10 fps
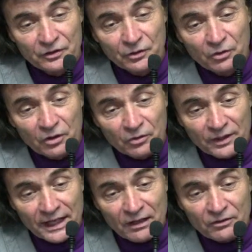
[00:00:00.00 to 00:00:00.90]
You
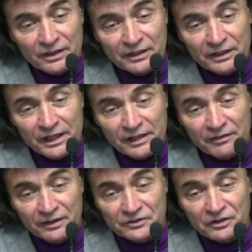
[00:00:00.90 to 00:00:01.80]
wrote, "How can an
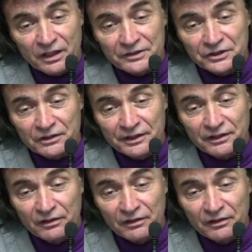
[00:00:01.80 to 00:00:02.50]
atheist logically